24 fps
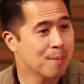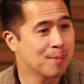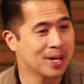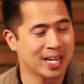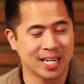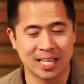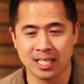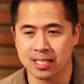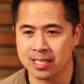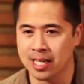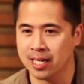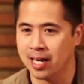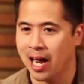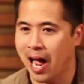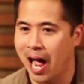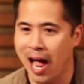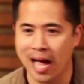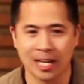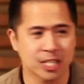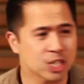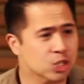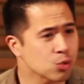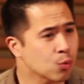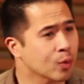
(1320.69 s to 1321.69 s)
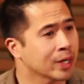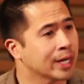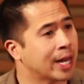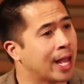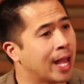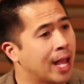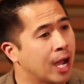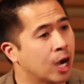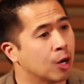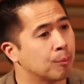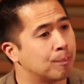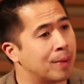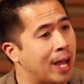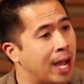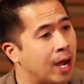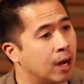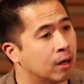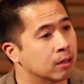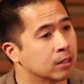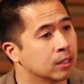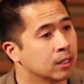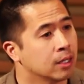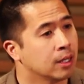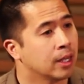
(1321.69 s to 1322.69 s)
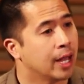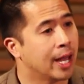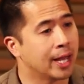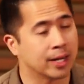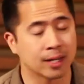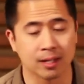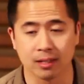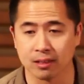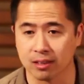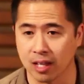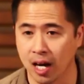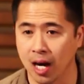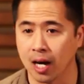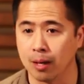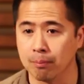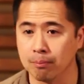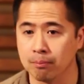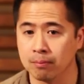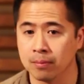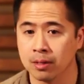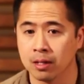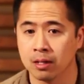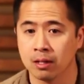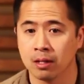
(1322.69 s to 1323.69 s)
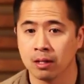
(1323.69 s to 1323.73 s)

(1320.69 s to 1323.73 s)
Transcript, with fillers: But he said, I just want to help out an alum